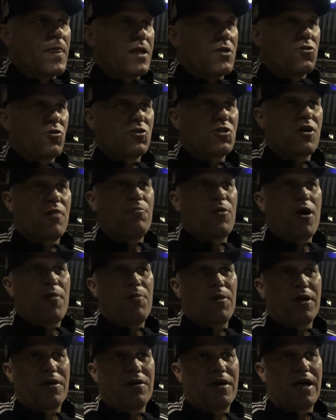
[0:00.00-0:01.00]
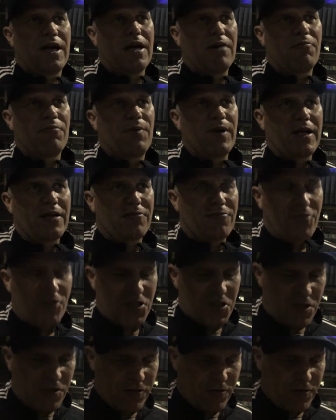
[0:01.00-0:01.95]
It's also appropriate, being 1st